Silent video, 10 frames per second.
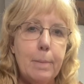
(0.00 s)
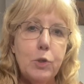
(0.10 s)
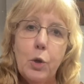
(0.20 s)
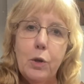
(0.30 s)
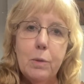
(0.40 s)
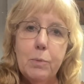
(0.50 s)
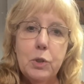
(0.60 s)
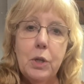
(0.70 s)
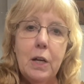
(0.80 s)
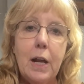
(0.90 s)
show you the
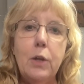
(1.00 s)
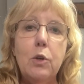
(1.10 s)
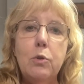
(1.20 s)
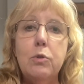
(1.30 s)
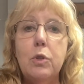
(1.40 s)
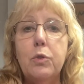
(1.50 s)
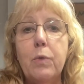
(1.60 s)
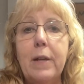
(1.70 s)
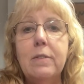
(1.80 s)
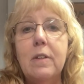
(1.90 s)
machine I use, the
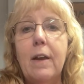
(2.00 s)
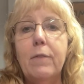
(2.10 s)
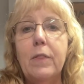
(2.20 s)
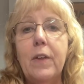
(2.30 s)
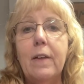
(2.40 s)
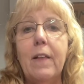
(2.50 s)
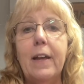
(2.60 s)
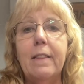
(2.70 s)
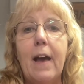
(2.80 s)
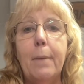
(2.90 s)
threads and everything
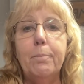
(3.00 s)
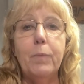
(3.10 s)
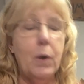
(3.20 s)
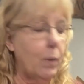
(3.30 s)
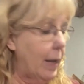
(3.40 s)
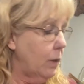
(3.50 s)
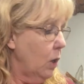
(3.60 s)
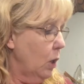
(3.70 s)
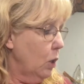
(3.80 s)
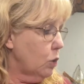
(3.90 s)
like that. All right.
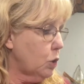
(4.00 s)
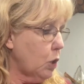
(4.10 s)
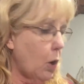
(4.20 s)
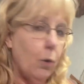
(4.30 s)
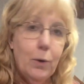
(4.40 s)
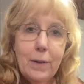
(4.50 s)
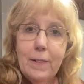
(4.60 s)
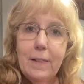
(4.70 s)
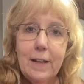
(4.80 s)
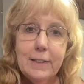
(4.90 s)
So
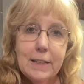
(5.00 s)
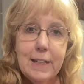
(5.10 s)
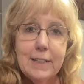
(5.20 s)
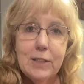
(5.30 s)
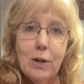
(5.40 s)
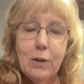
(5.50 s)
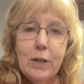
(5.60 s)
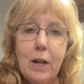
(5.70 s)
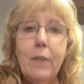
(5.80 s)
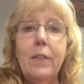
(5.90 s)
let's get
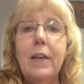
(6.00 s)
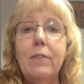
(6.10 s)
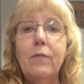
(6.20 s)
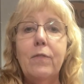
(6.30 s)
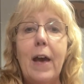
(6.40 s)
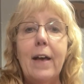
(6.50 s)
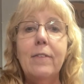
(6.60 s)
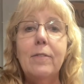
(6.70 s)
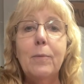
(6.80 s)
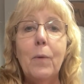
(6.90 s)
started on this
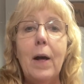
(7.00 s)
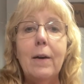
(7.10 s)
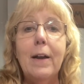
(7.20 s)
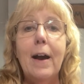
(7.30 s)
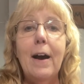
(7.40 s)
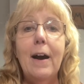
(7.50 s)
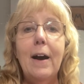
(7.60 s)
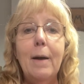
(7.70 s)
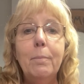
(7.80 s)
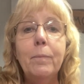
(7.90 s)
vest.
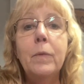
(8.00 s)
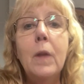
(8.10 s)
Welcome.